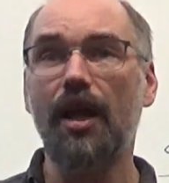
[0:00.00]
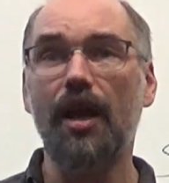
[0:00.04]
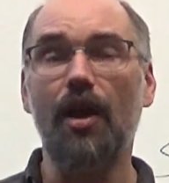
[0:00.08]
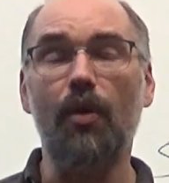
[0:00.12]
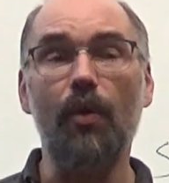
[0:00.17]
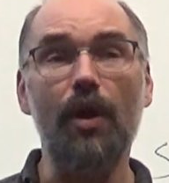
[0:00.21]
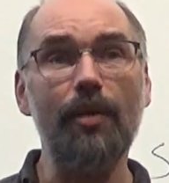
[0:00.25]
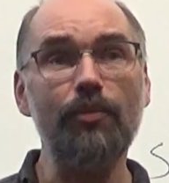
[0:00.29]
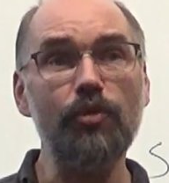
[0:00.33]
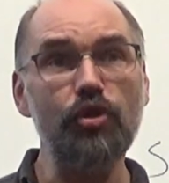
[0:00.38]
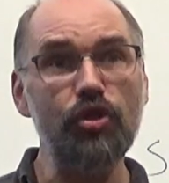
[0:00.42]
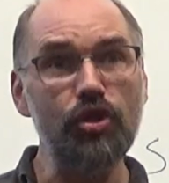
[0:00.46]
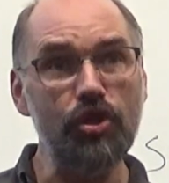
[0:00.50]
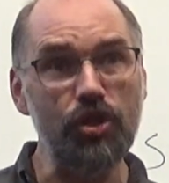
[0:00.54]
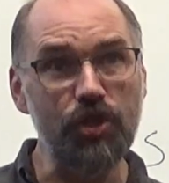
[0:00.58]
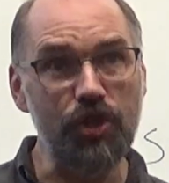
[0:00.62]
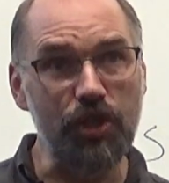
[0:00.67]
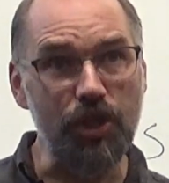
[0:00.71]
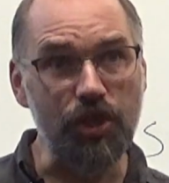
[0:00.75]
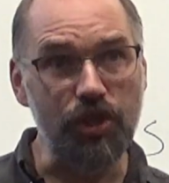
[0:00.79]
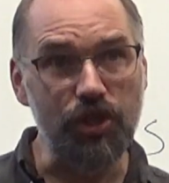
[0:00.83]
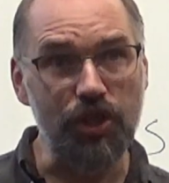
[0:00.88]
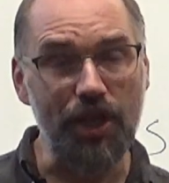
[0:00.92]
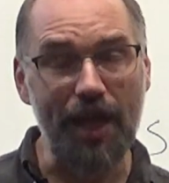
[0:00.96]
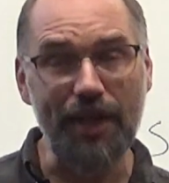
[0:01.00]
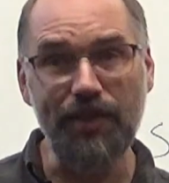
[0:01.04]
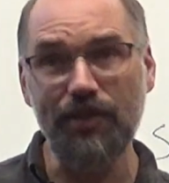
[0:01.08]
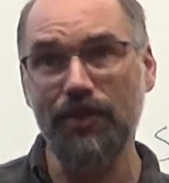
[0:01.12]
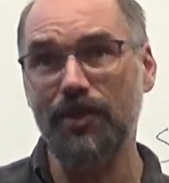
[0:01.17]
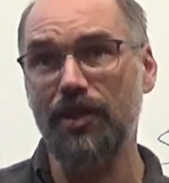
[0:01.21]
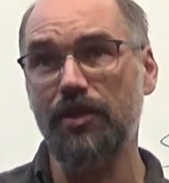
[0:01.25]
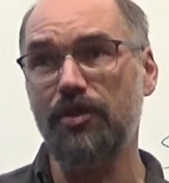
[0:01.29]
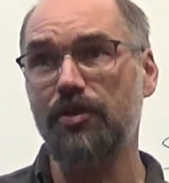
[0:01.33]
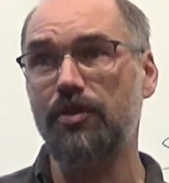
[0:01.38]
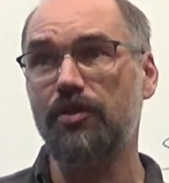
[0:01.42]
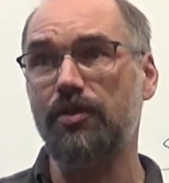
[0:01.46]
Now, what I'm
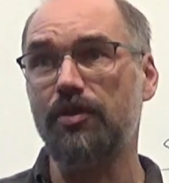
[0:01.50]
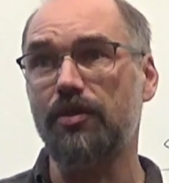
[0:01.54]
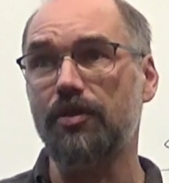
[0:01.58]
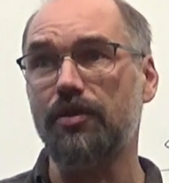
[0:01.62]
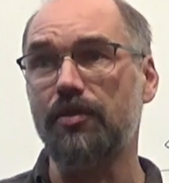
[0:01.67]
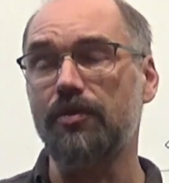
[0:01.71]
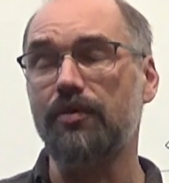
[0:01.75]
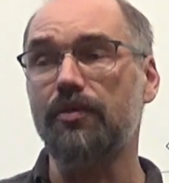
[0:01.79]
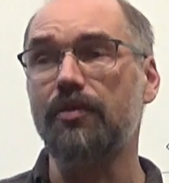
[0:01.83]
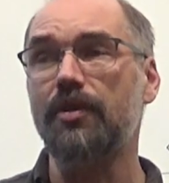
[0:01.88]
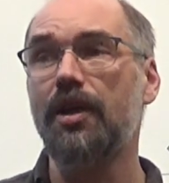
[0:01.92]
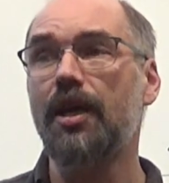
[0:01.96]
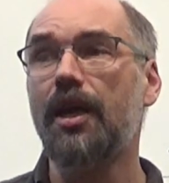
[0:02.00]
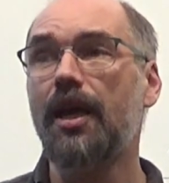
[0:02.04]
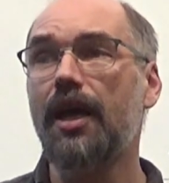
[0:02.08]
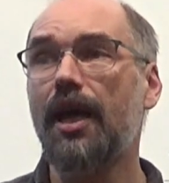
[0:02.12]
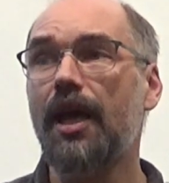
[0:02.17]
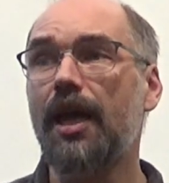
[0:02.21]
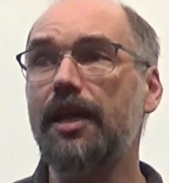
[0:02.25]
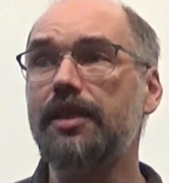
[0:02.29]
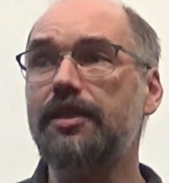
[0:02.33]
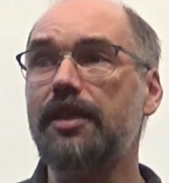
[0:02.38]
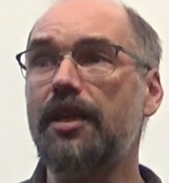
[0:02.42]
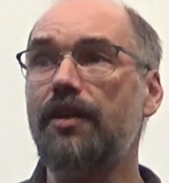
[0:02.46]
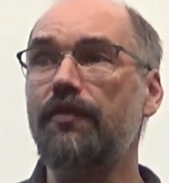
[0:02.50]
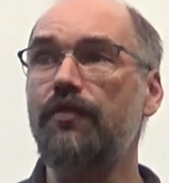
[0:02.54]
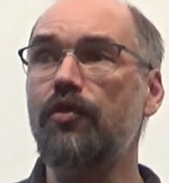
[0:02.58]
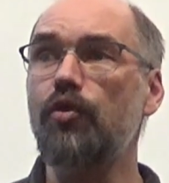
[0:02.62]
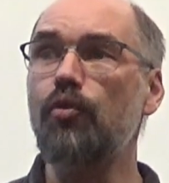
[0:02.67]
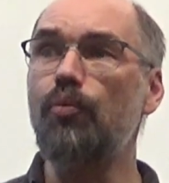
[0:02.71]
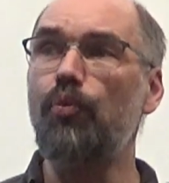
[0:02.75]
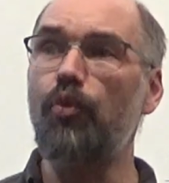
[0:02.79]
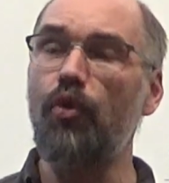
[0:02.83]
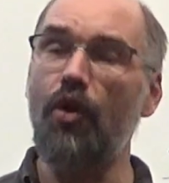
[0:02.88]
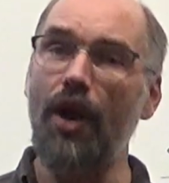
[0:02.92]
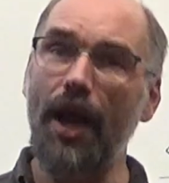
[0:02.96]
suggesting to you is that if
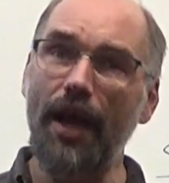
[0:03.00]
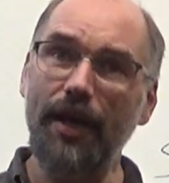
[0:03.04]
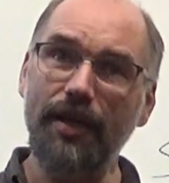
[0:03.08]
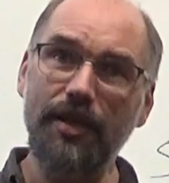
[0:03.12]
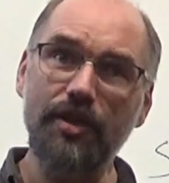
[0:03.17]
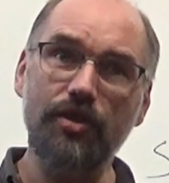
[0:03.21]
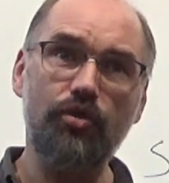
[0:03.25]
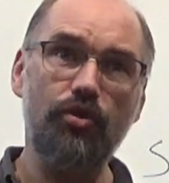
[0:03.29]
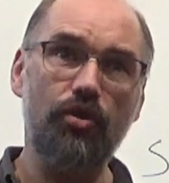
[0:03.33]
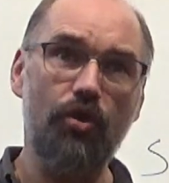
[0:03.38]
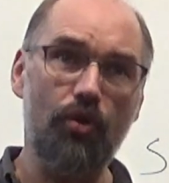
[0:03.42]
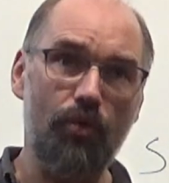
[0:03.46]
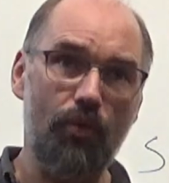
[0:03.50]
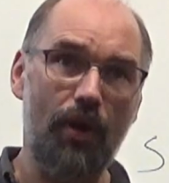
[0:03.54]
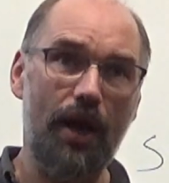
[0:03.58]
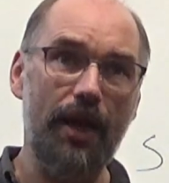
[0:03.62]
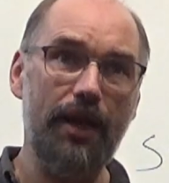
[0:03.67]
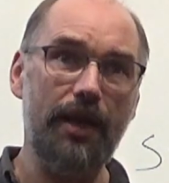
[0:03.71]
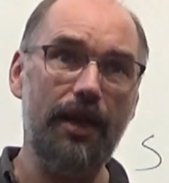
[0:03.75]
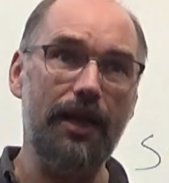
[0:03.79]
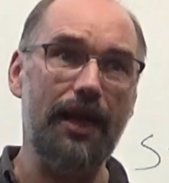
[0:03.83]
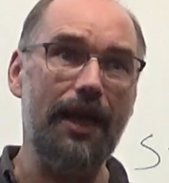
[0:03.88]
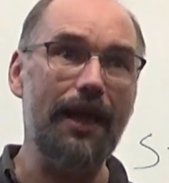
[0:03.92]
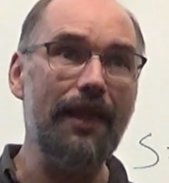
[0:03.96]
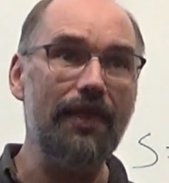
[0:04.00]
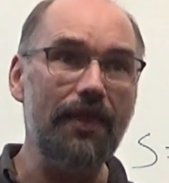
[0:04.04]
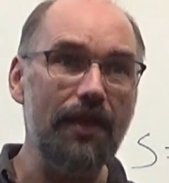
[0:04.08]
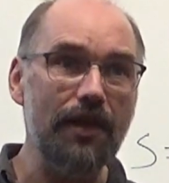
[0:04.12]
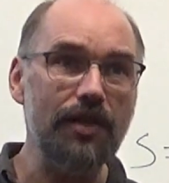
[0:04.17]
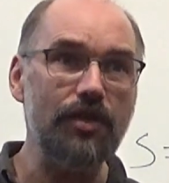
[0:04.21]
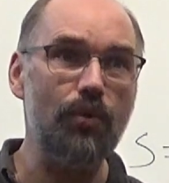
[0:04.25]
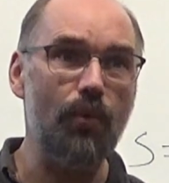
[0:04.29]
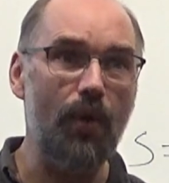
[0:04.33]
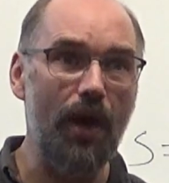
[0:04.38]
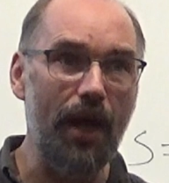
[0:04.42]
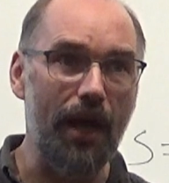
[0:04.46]
you practice your writing in
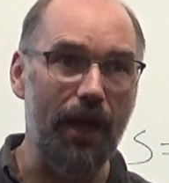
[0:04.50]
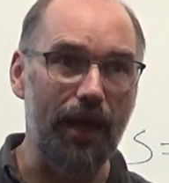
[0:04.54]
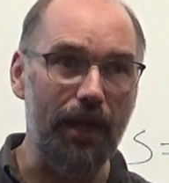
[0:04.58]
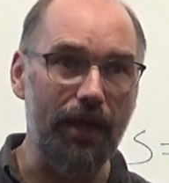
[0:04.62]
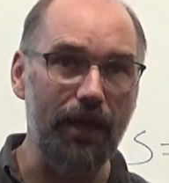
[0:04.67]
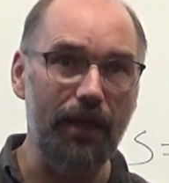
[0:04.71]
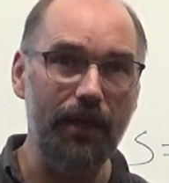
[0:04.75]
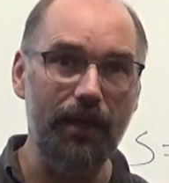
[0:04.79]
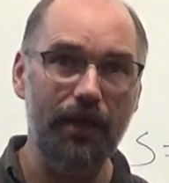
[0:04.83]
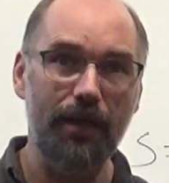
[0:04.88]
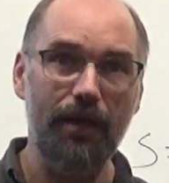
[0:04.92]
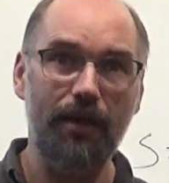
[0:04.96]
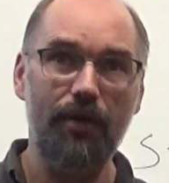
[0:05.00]
this way,